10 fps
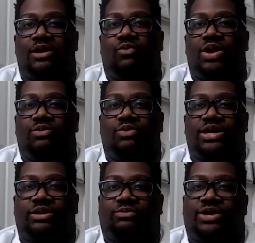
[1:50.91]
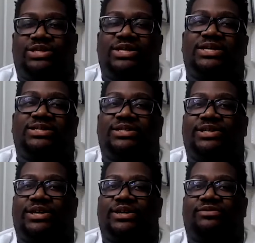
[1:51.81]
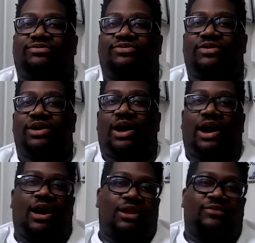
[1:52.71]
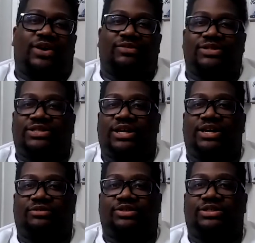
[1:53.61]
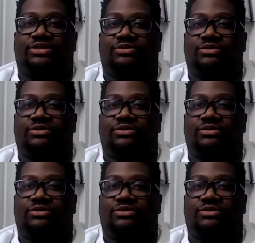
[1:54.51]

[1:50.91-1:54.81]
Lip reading: we tend to give all of ourselves to